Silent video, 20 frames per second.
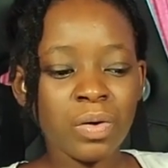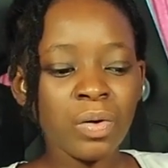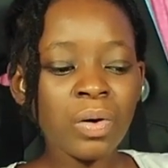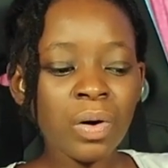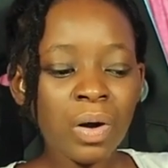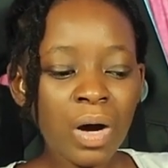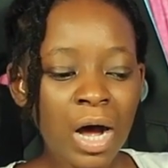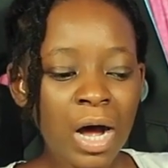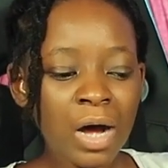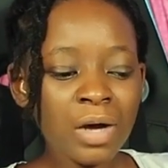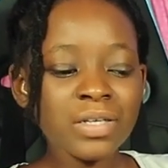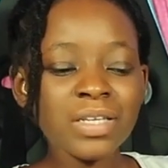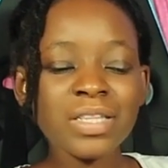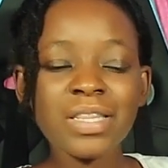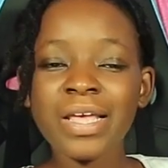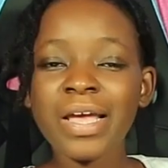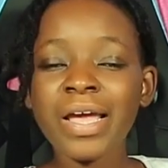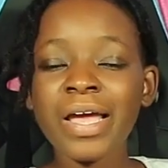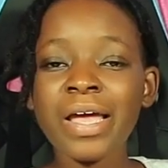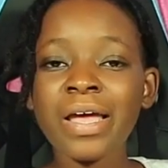Go out
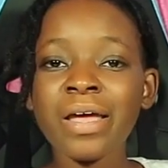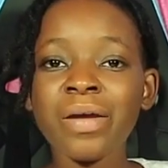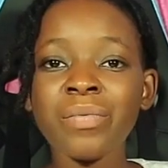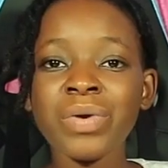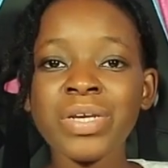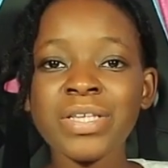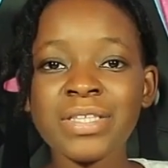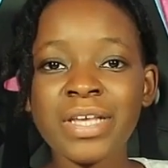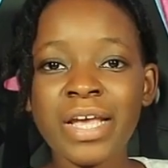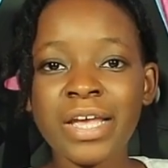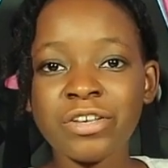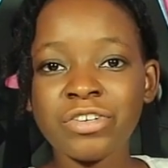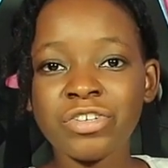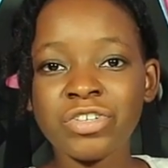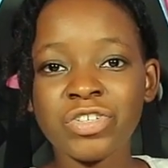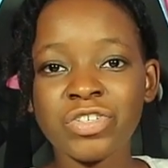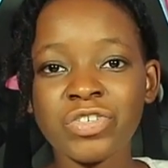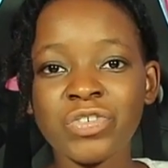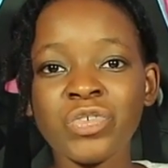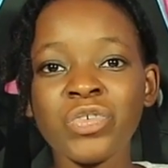there,
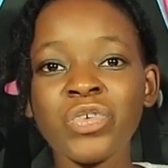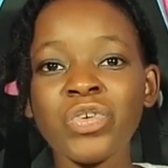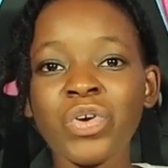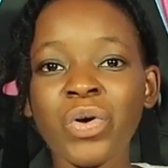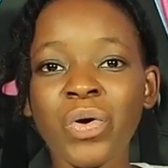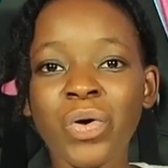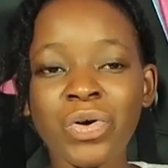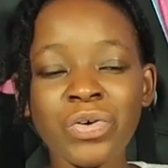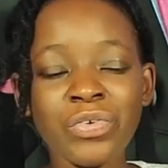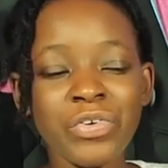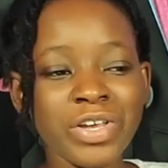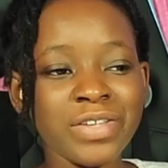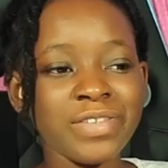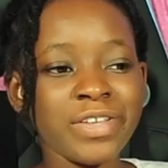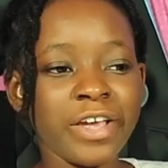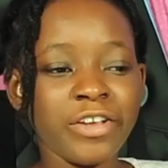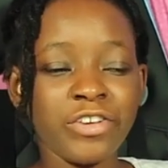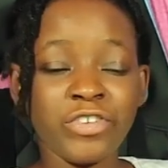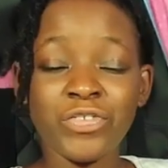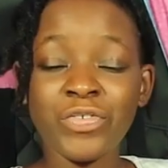research, do your own
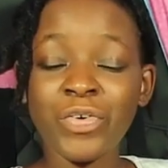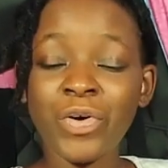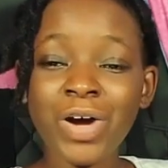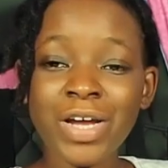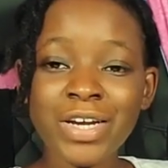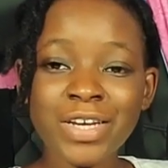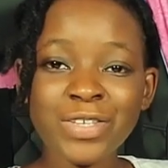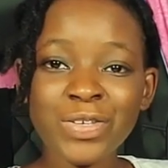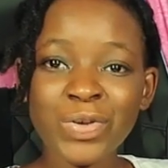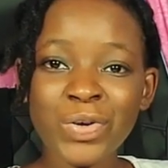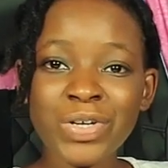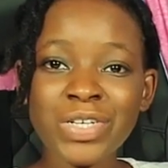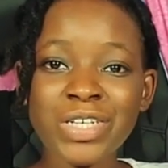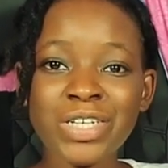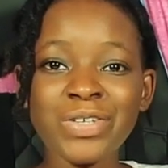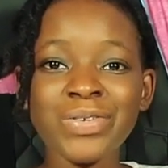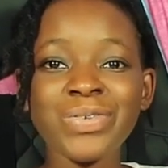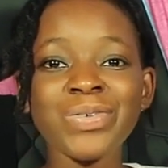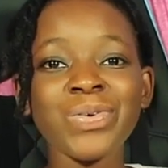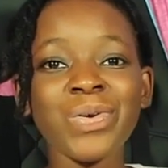research. No one is
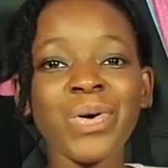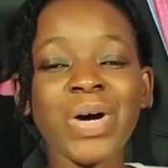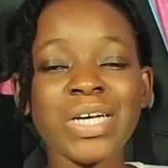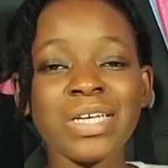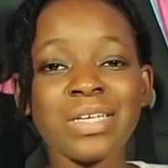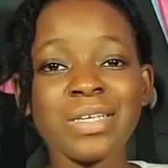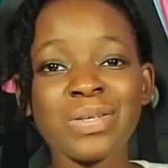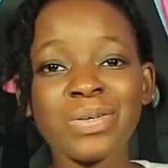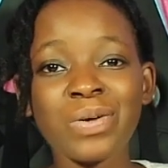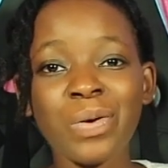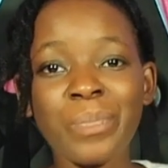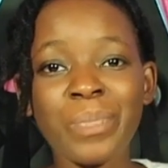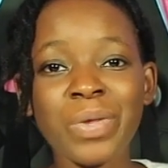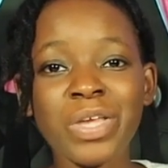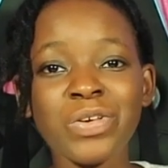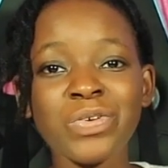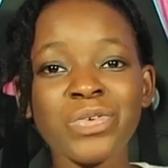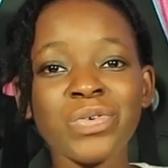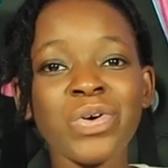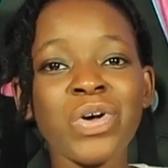holding you, no one is
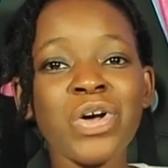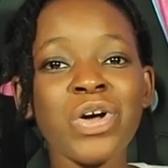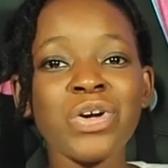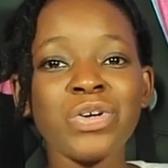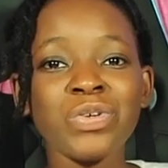stopping you.